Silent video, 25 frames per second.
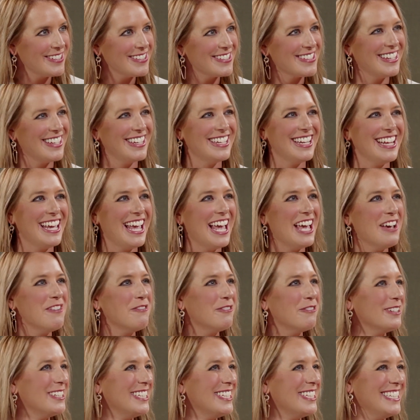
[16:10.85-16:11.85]
And
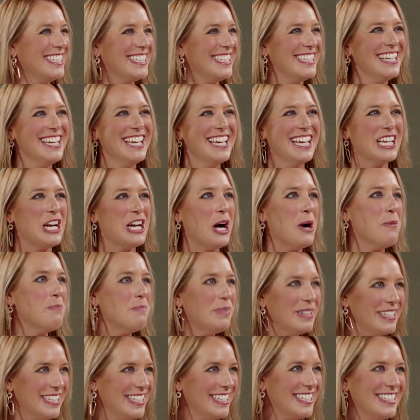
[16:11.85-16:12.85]
every
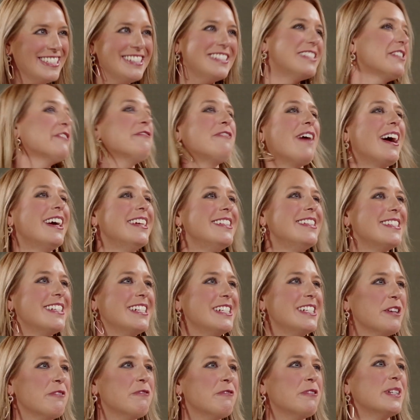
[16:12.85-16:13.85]
company defines
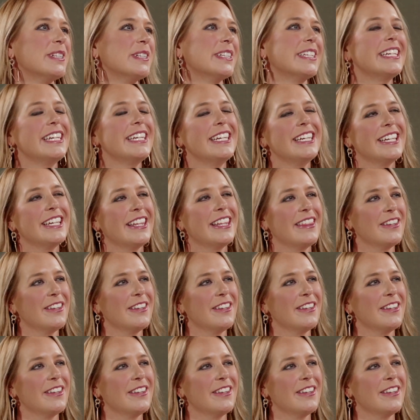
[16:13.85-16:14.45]
it differently,